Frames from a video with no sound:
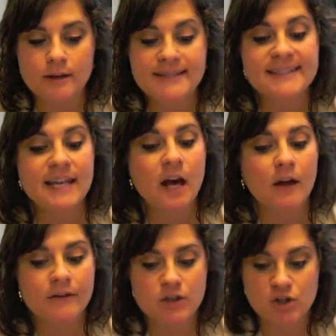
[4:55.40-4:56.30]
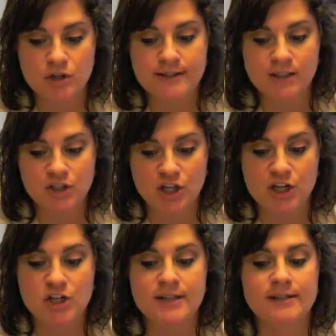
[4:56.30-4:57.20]
State health insurance
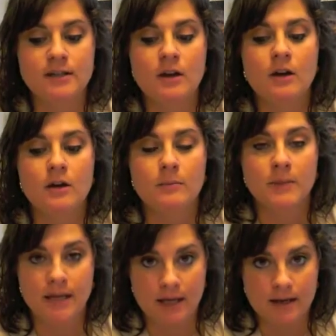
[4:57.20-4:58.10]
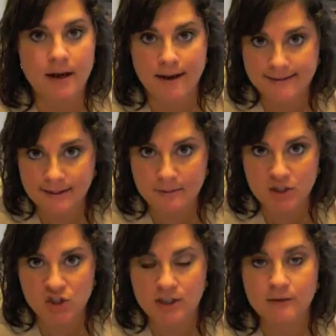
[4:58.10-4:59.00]
exchanges begin, as I
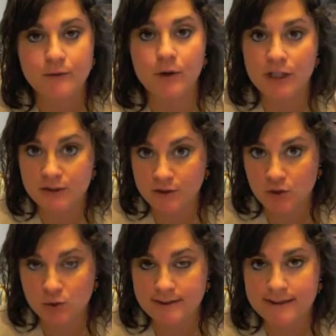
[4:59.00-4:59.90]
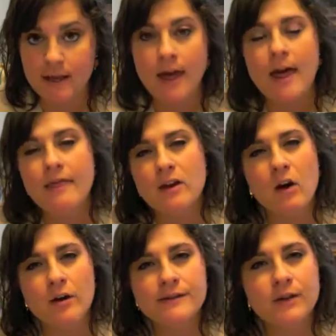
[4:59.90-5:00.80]
mentioned, for individuals, and then
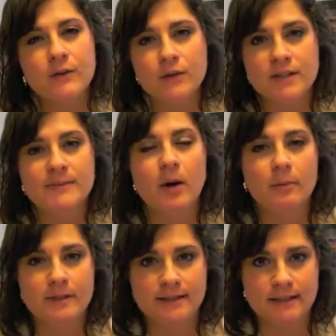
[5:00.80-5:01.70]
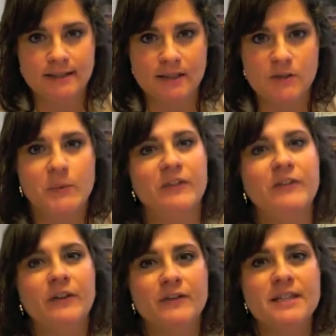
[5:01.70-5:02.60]
also for small businesses with
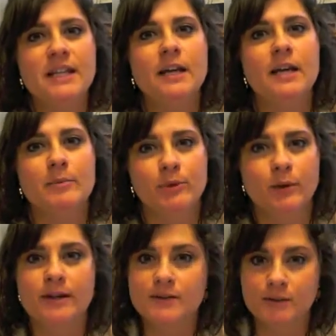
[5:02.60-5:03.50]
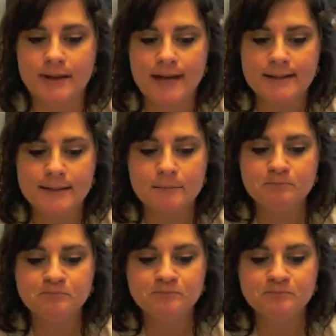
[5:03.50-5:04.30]
50 employees or less.